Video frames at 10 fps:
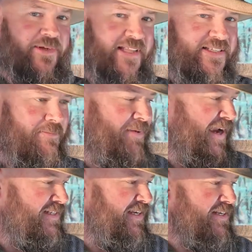but that's
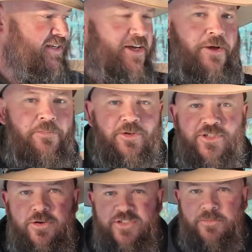about it. But as
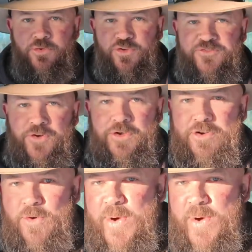soon as I move further